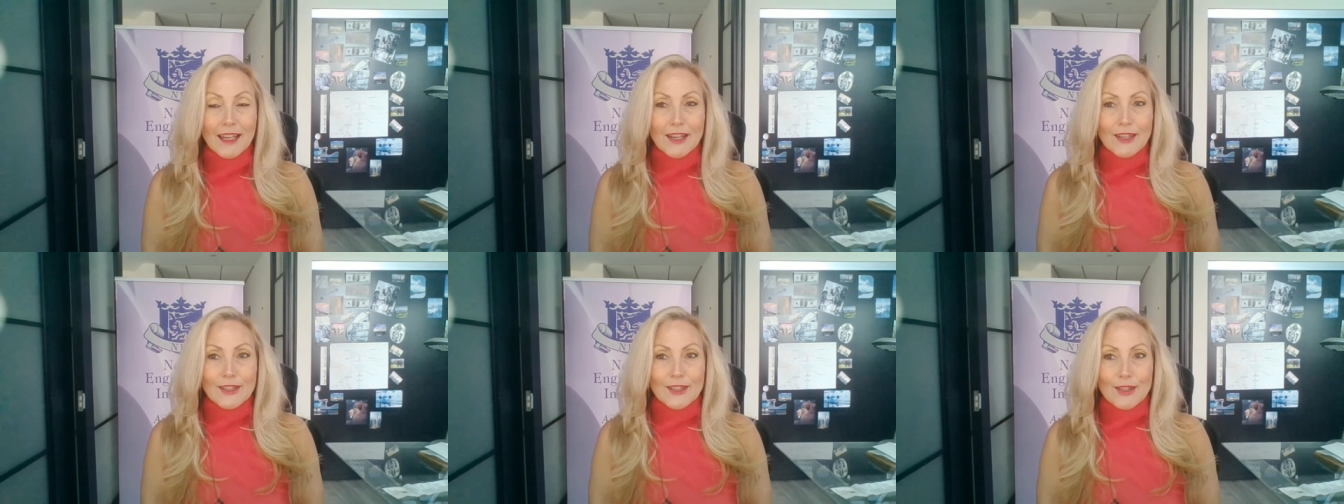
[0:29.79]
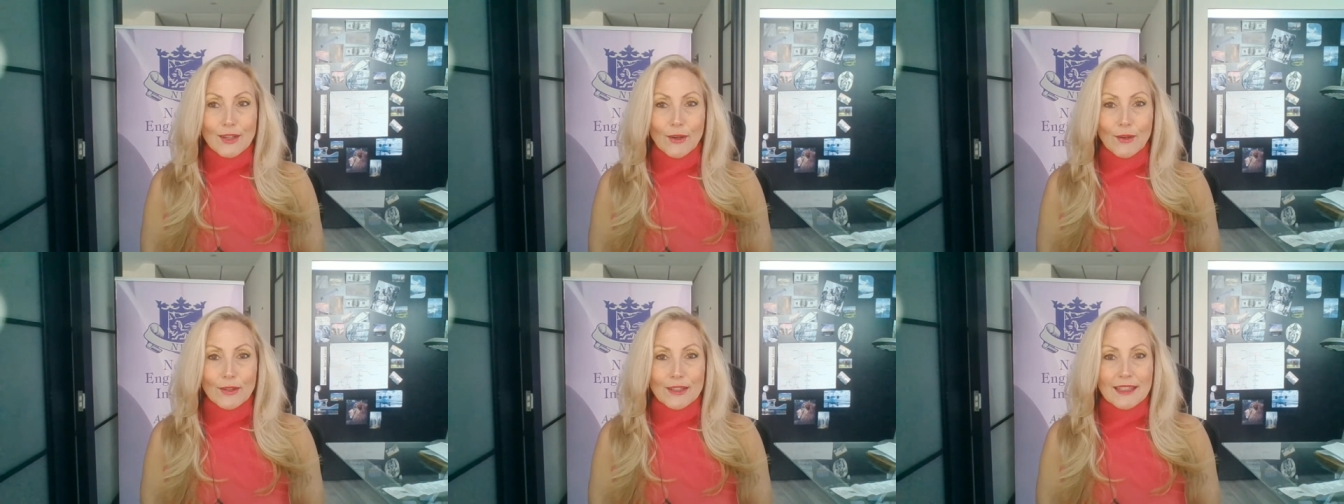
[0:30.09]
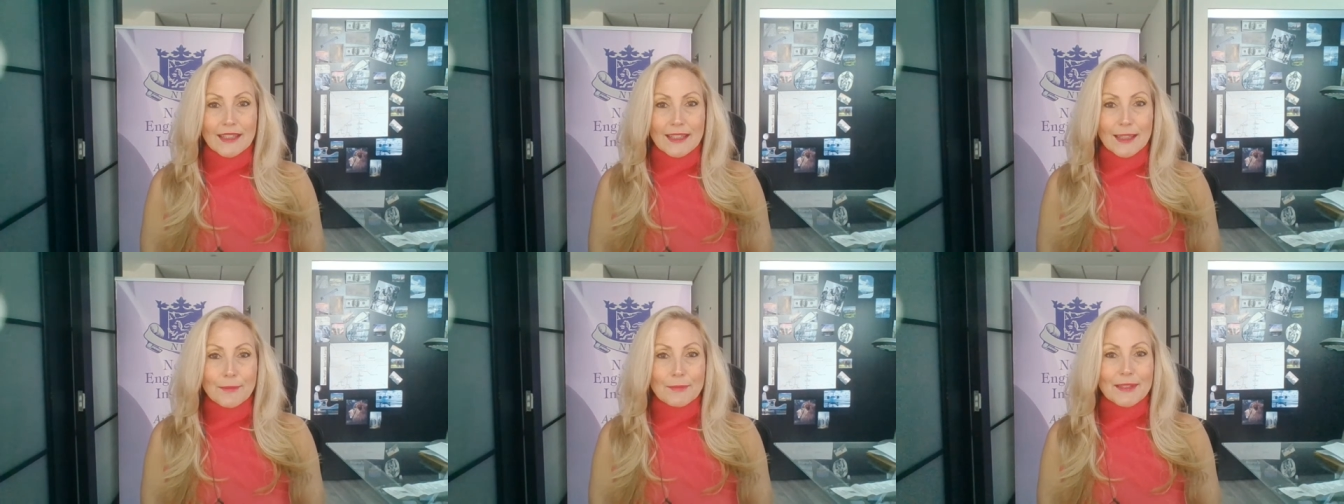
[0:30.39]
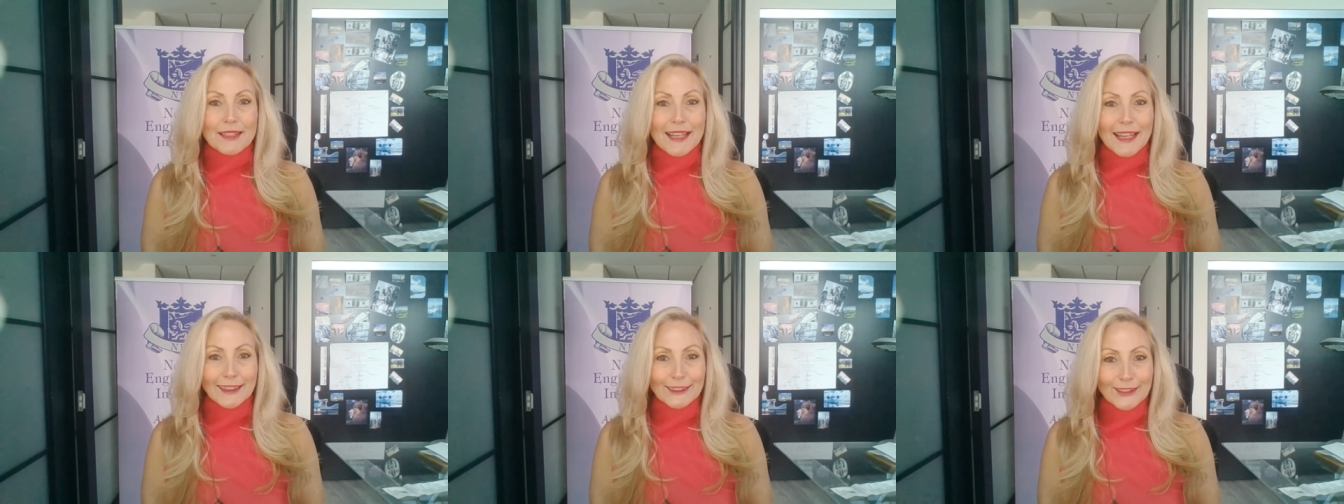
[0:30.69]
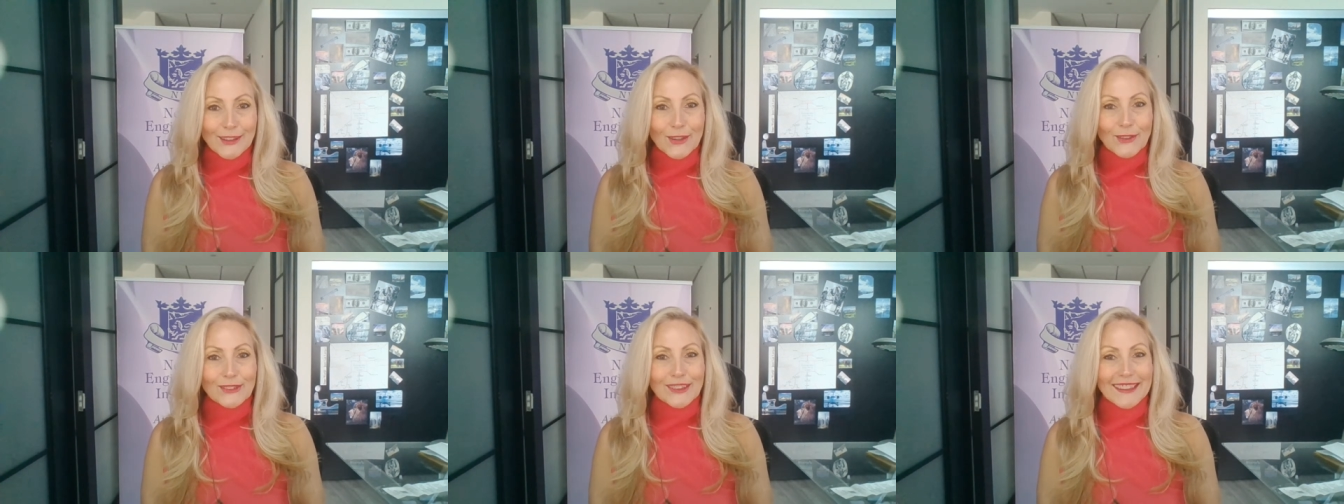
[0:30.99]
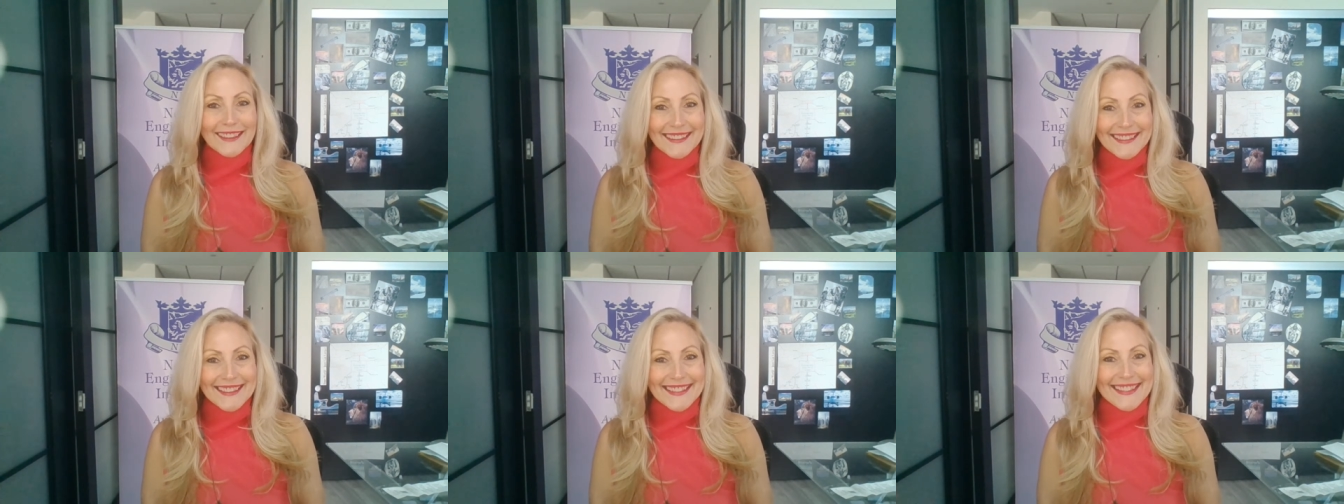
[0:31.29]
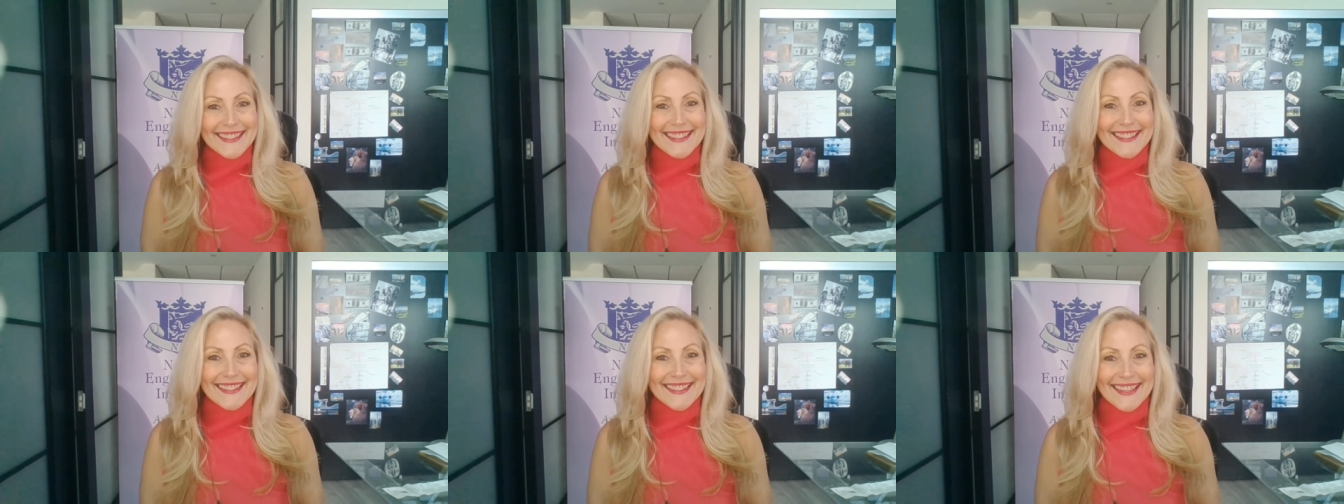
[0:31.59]
So it seems like
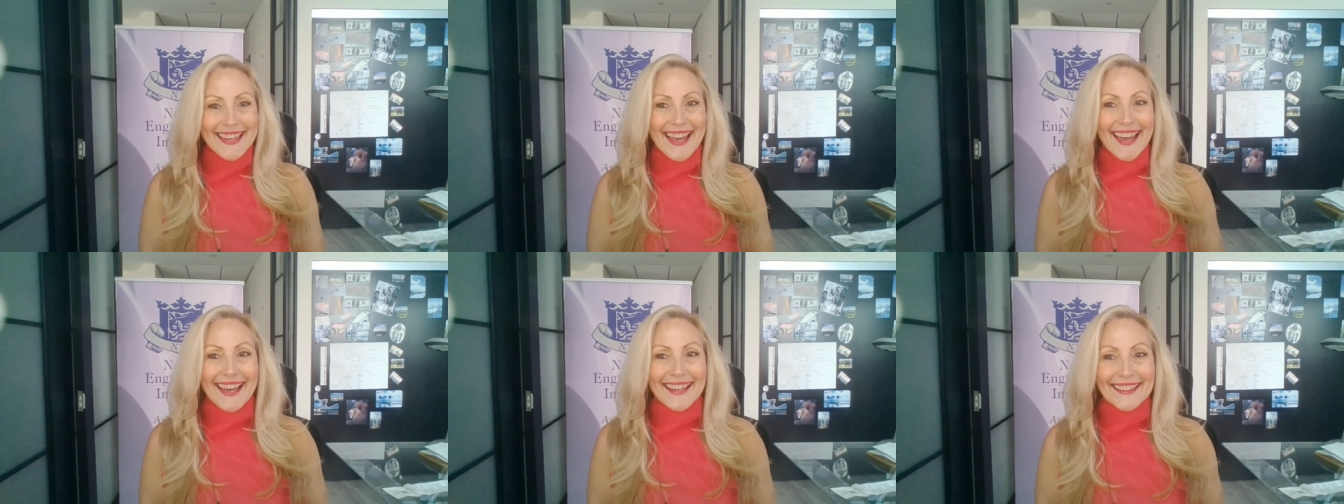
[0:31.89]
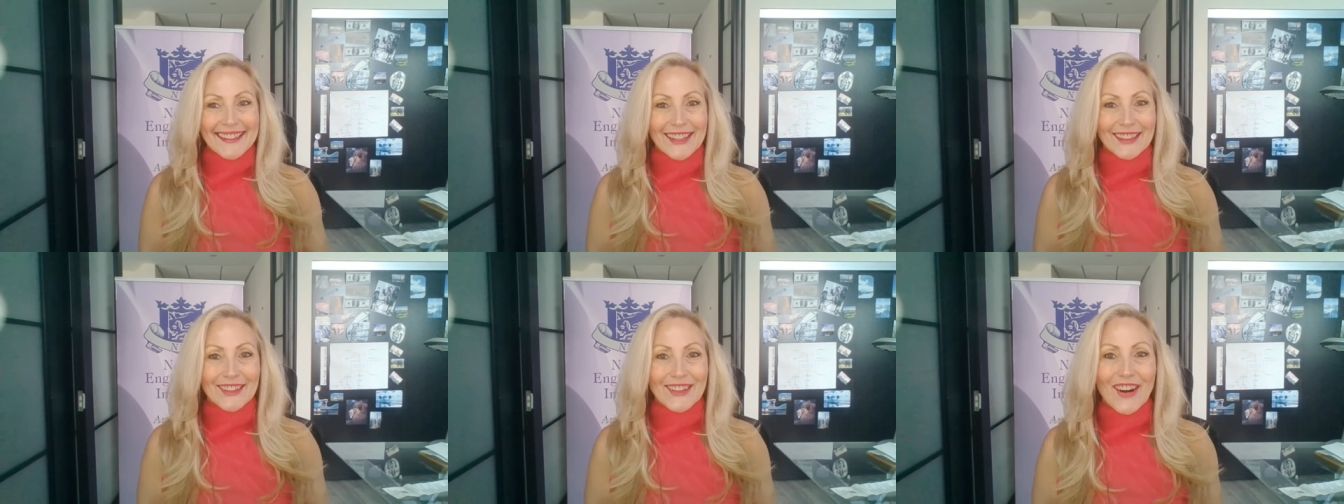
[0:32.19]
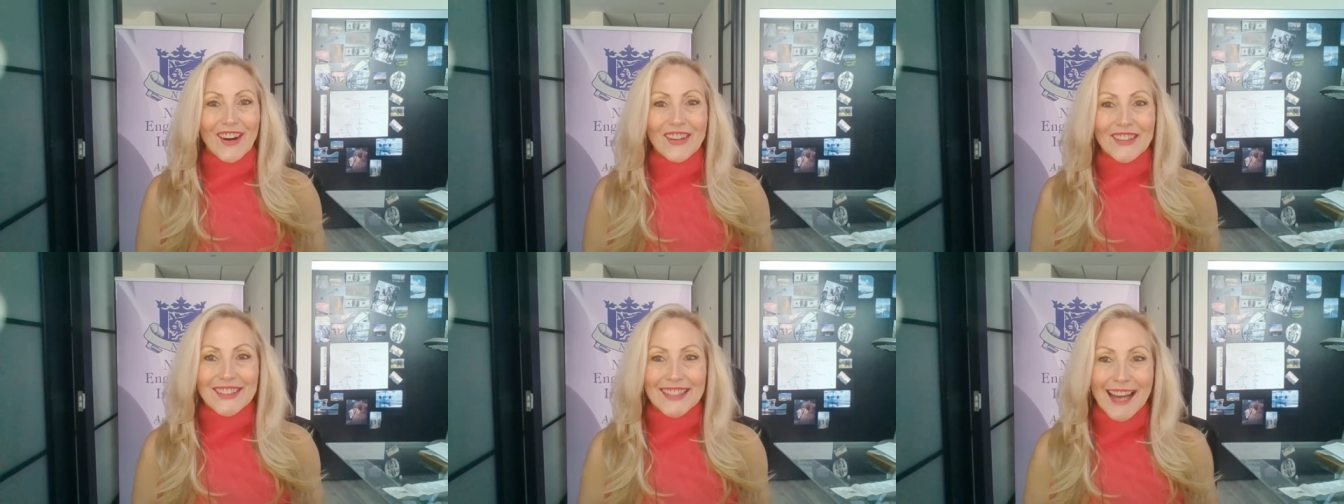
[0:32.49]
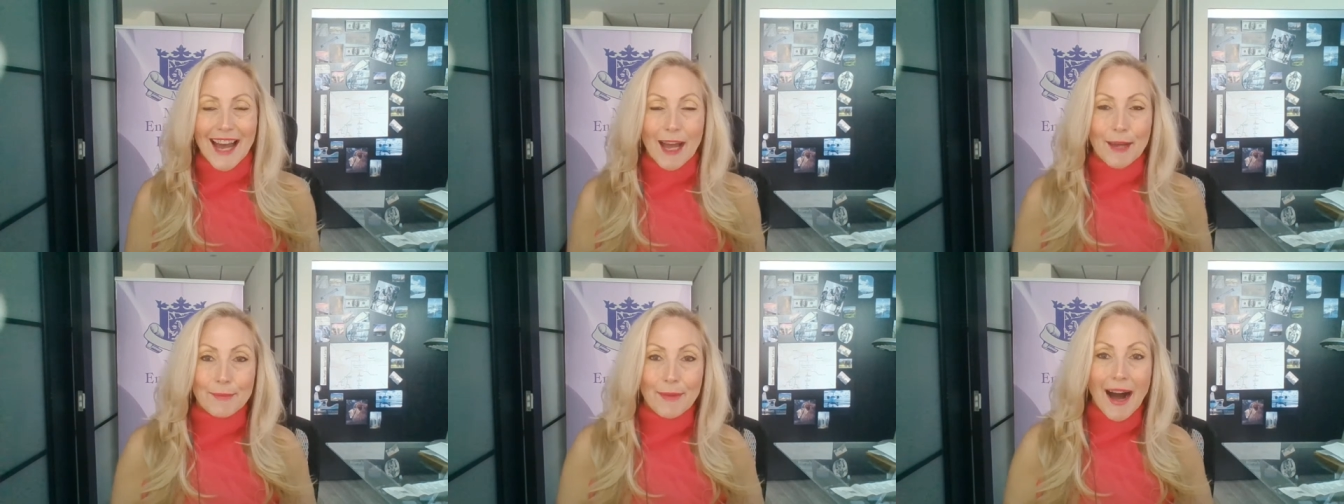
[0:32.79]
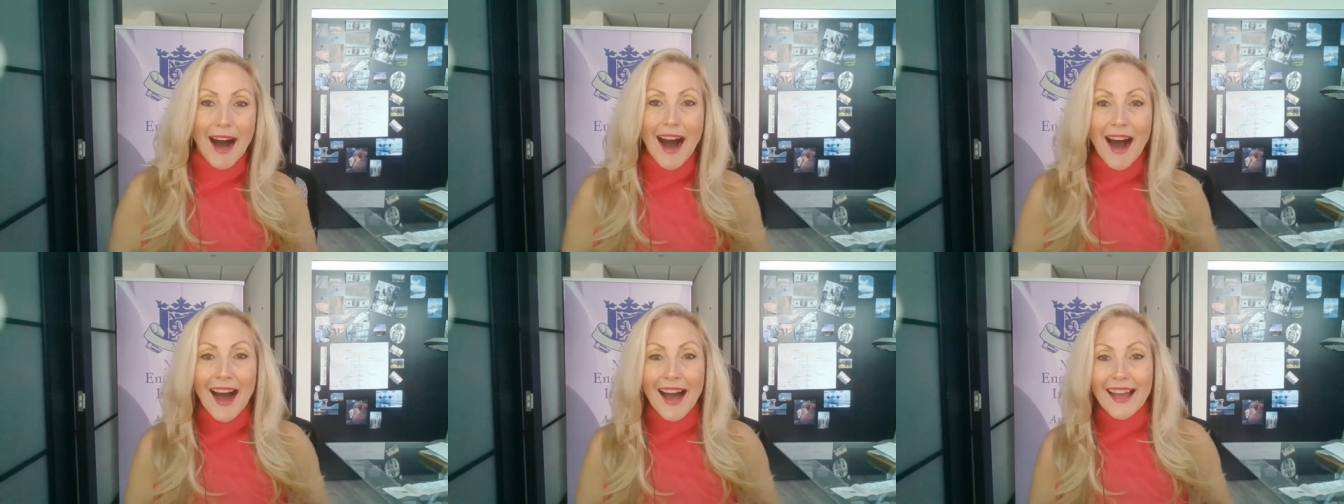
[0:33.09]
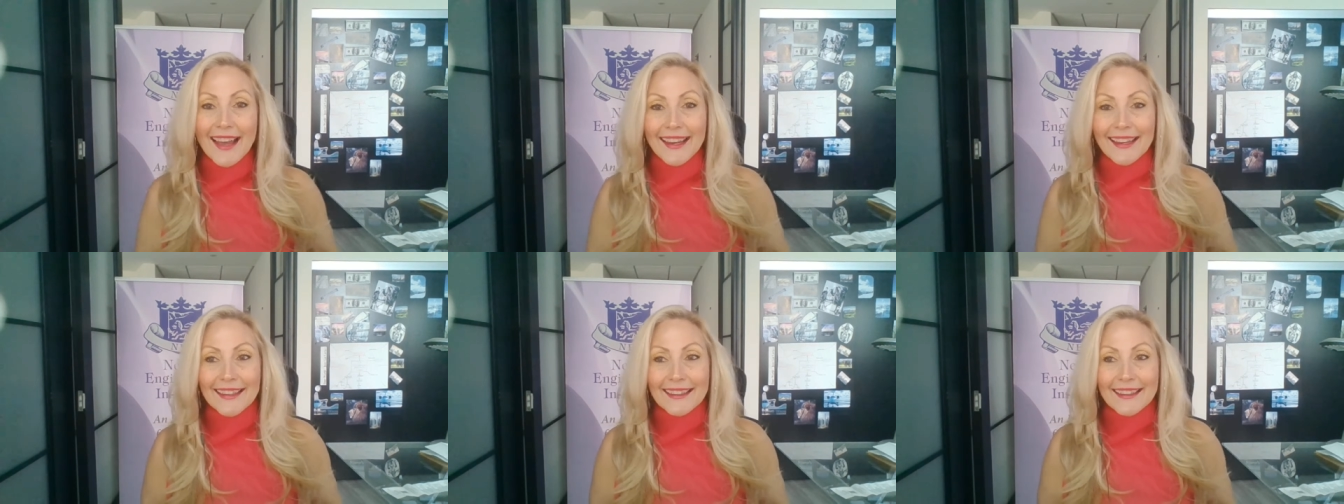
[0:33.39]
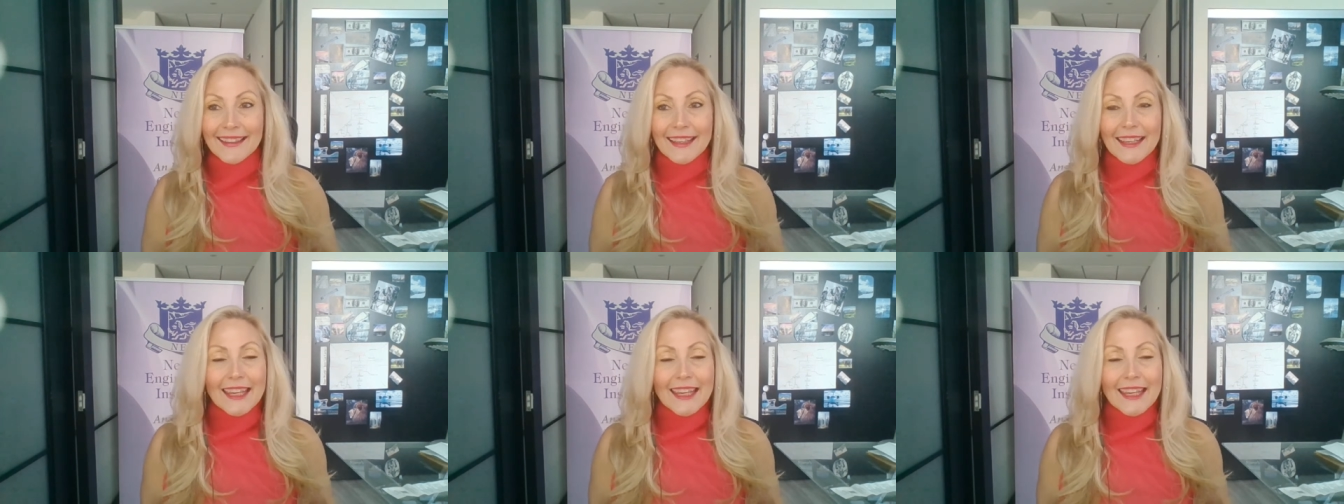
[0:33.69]
loneliness is at an all-time high.